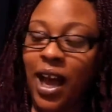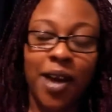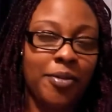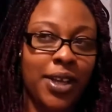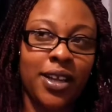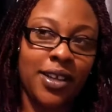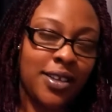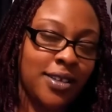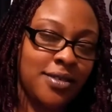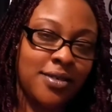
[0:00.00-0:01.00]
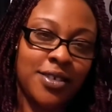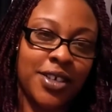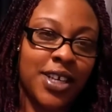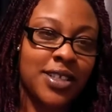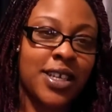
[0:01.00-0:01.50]
I mean, you
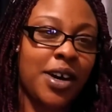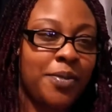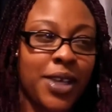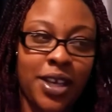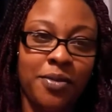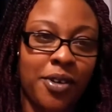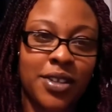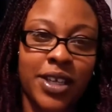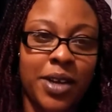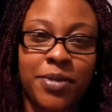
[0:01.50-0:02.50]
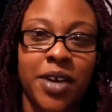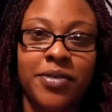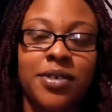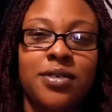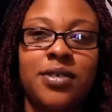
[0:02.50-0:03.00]
couldn't tell me he wanted the damn
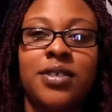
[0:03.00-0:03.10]
devil.